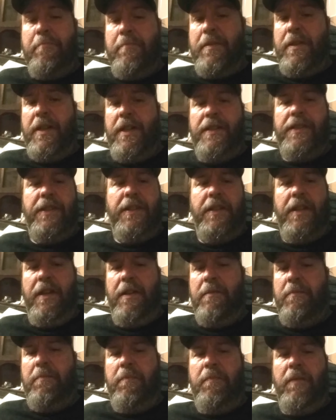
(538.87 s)
And I said,
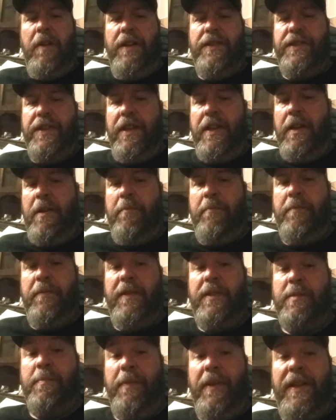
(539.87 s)
no. I said, I've
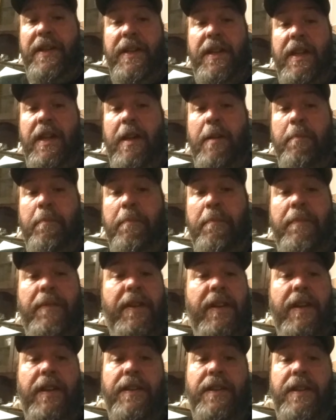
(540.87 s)
explained to him
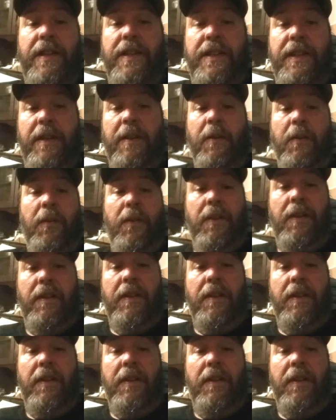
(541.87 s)
in detail,